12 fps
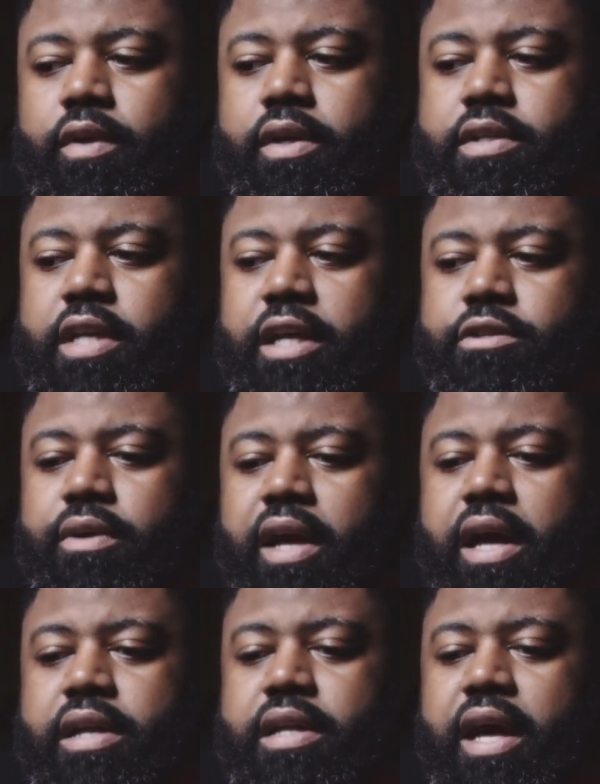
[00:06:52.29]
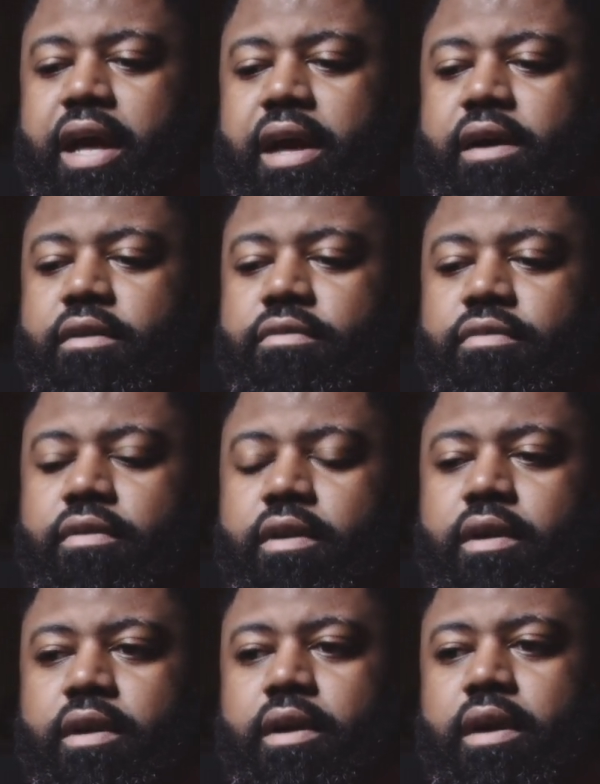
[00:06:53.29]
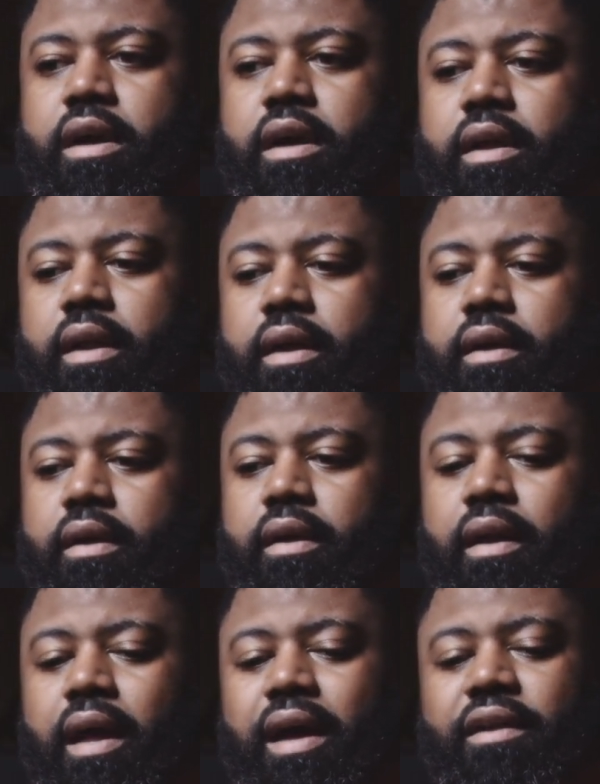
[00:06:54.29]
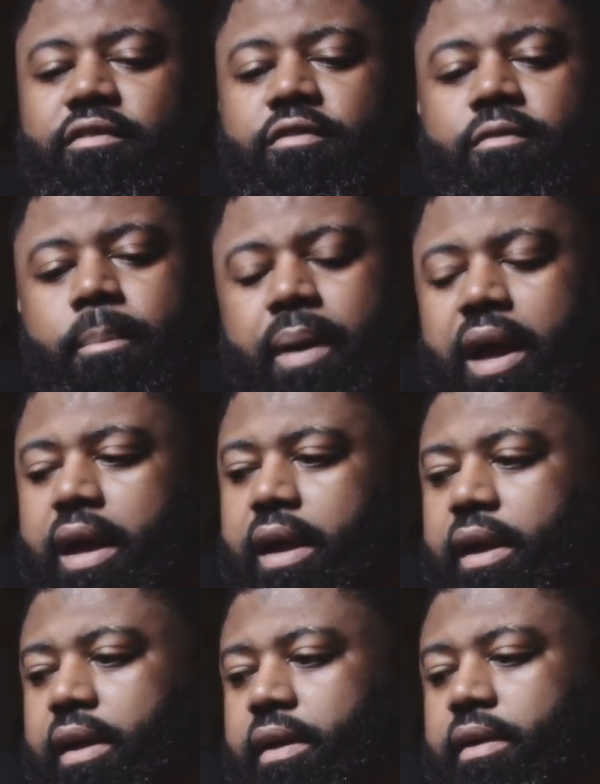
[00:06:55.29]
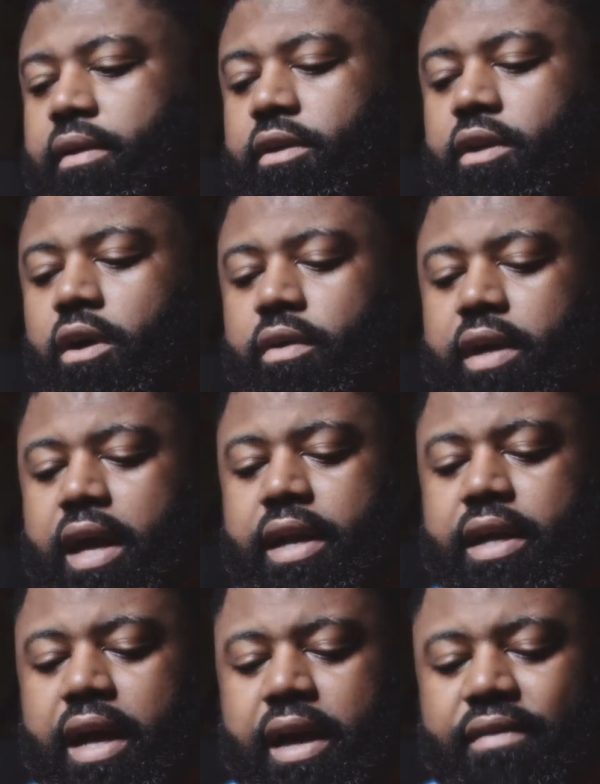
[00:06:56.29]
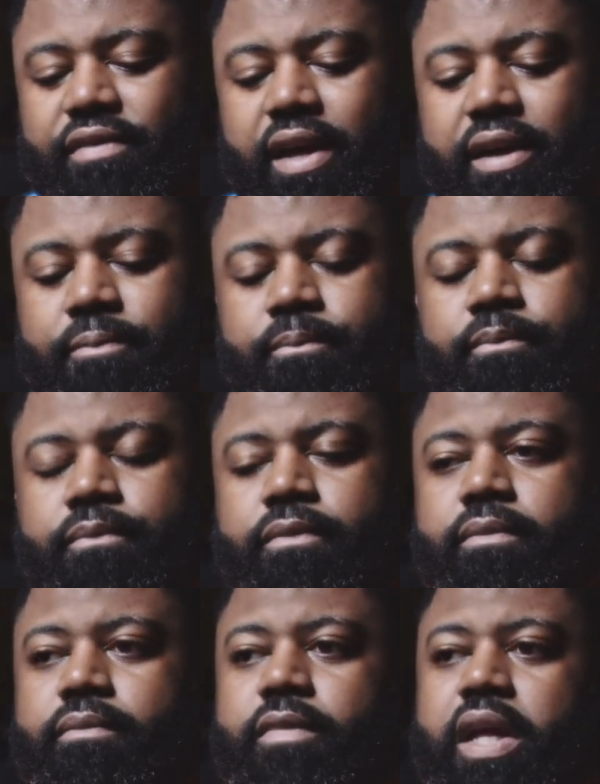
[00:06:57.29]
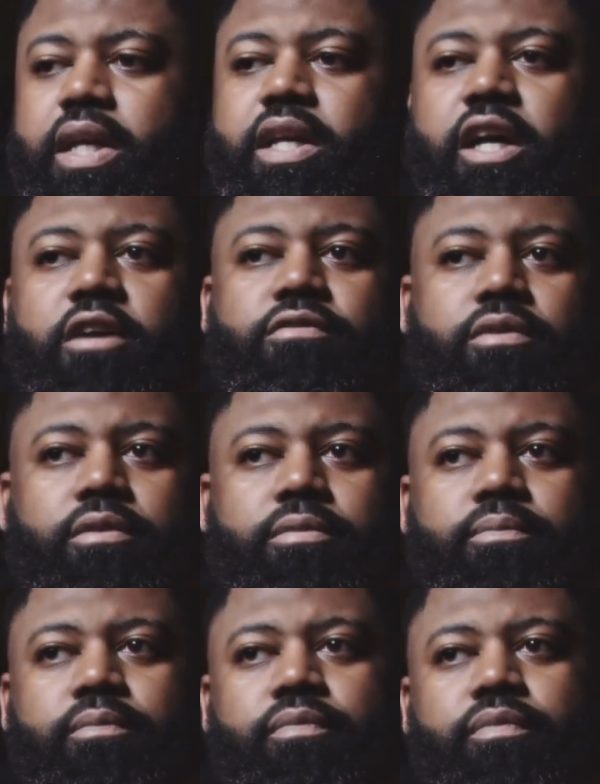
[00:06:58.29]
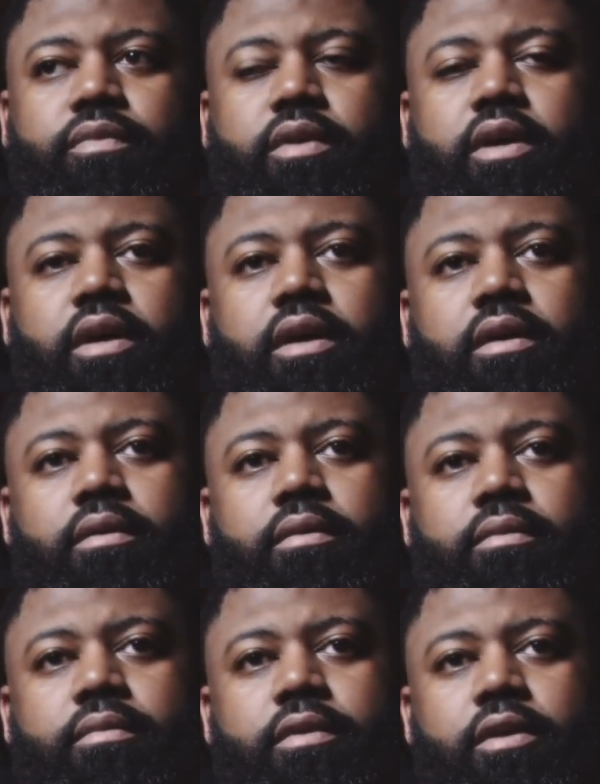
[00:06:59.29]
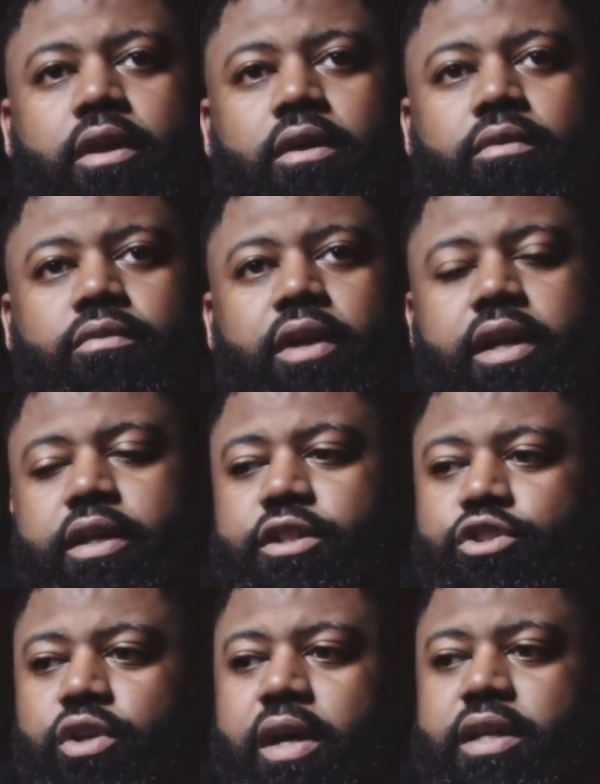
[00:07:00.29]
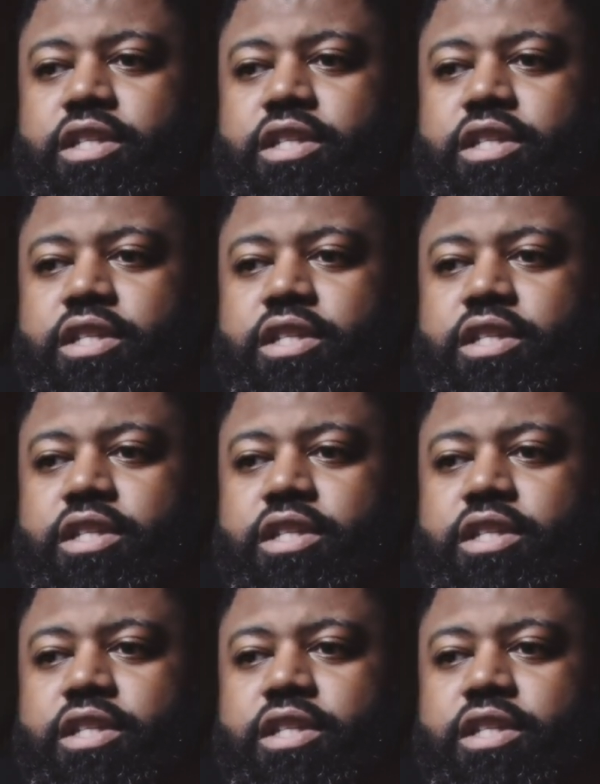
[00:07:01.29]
Cedric had to have a lot of pain. He had to have that cover, that he's trying to